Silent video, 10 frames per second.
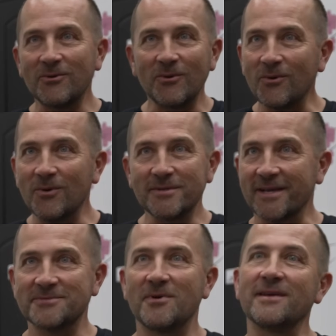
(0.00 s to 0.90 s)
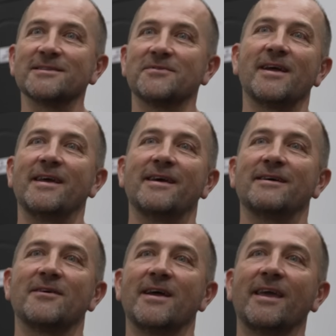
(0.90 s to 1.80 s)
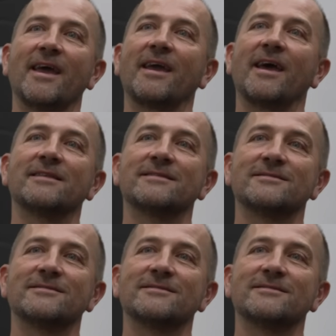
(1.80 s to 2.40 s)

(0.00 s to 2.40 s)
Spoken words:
all the experience what I can get.